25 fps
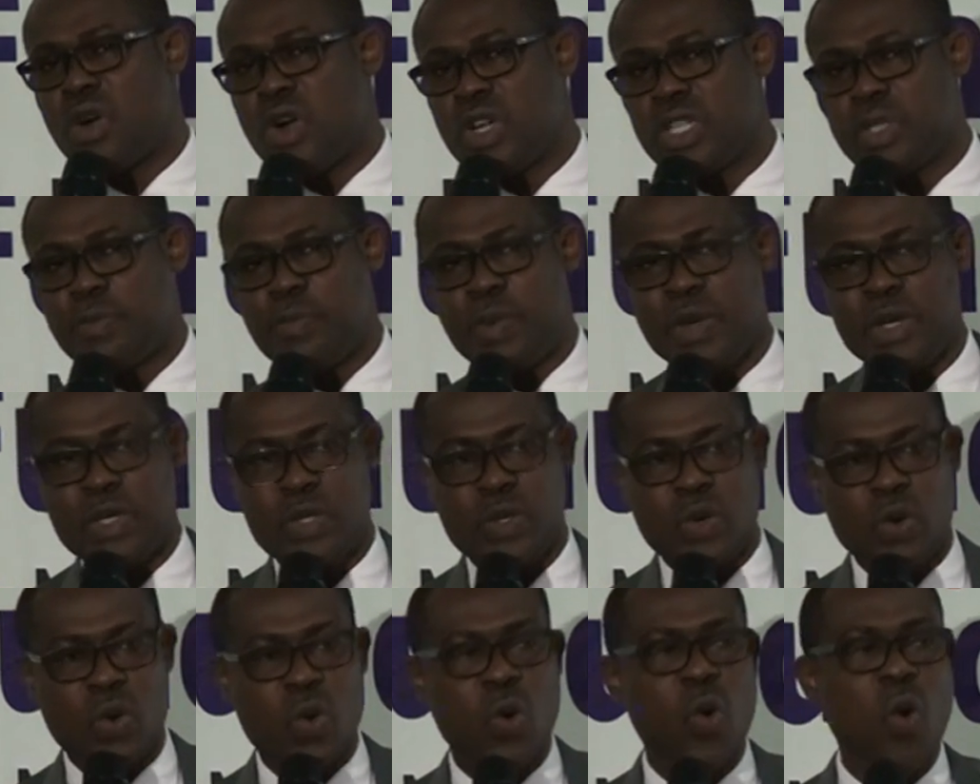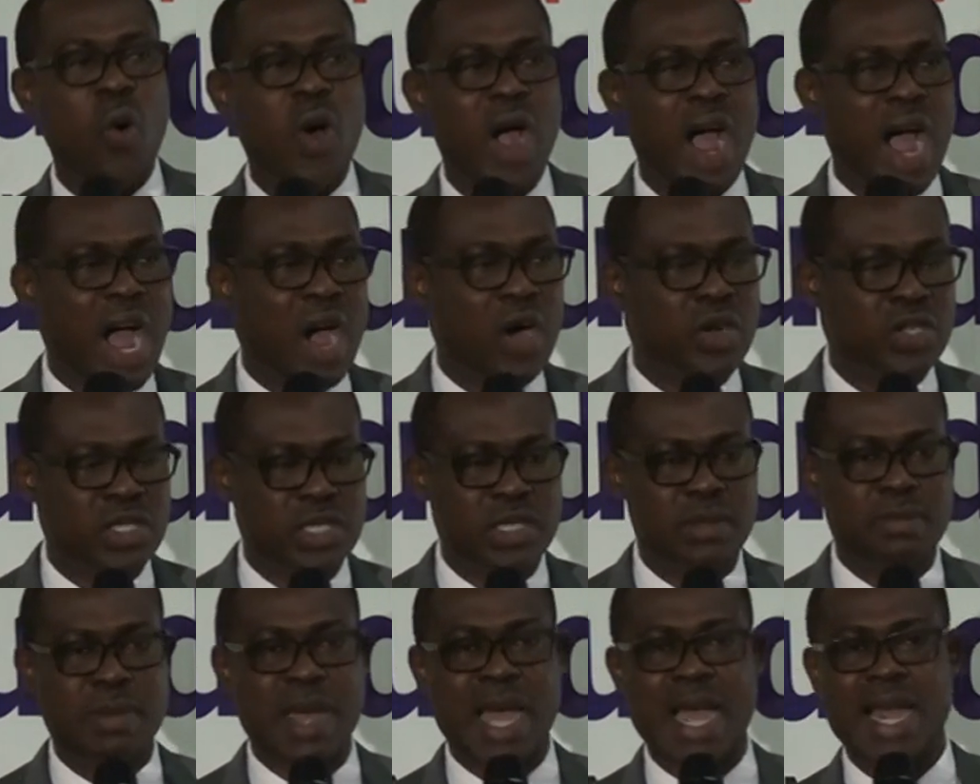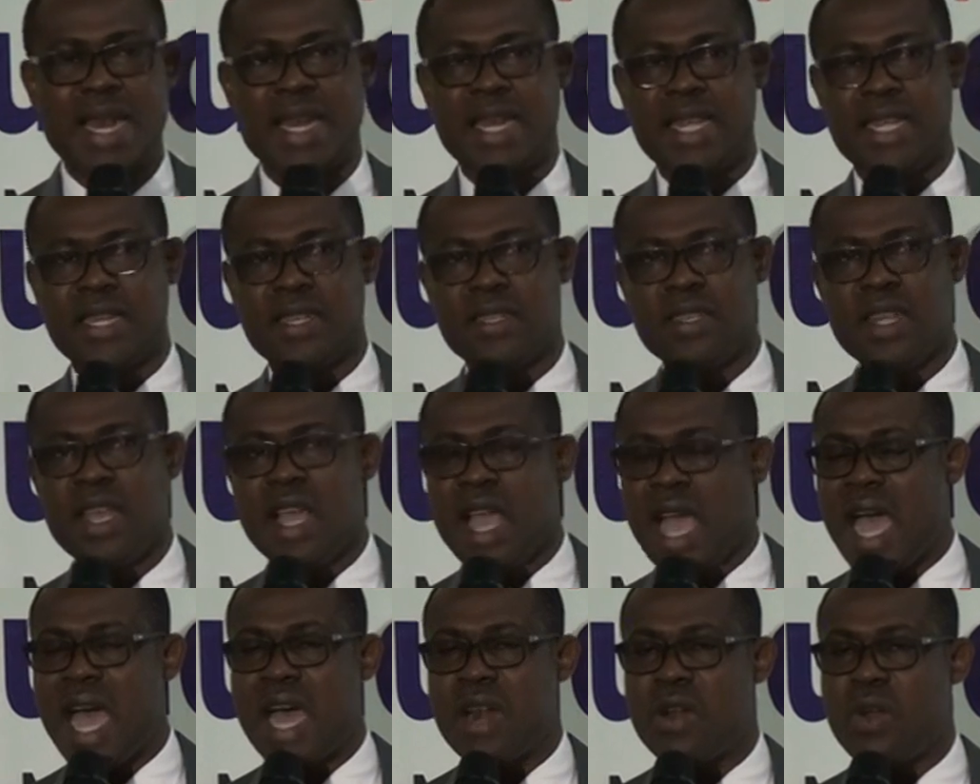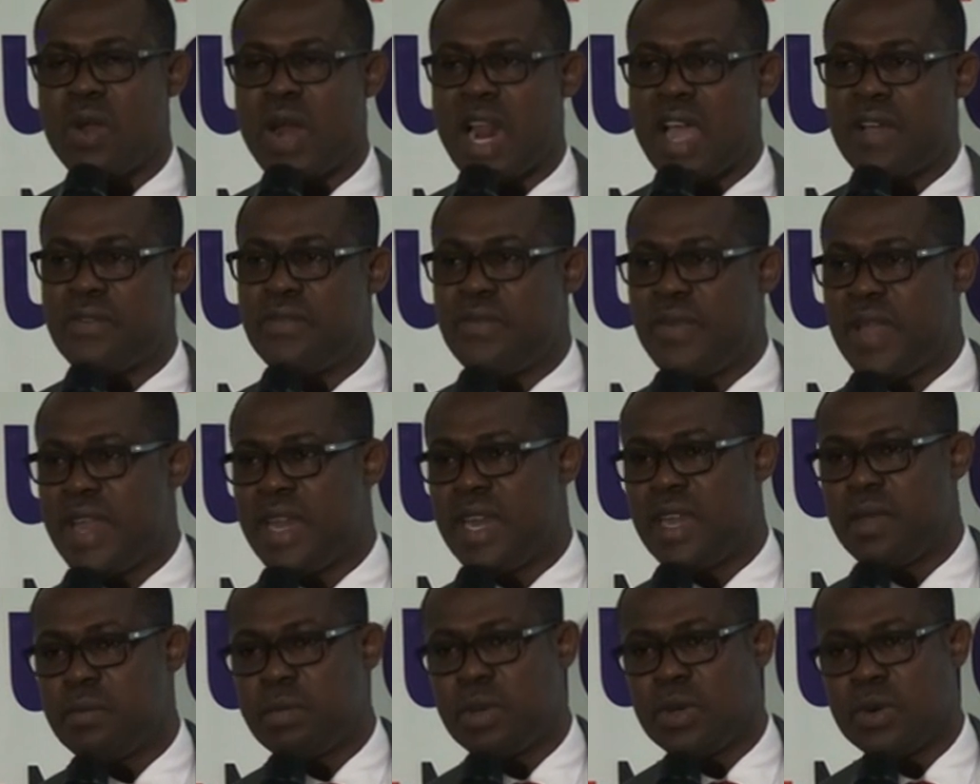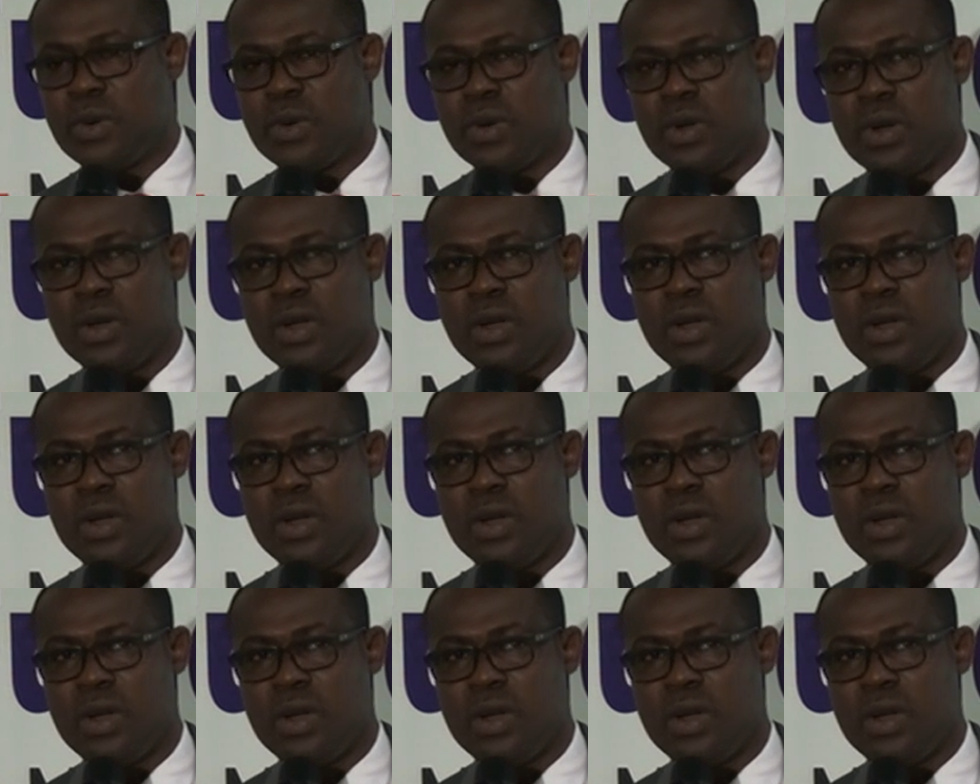hospital go out smiling are not available.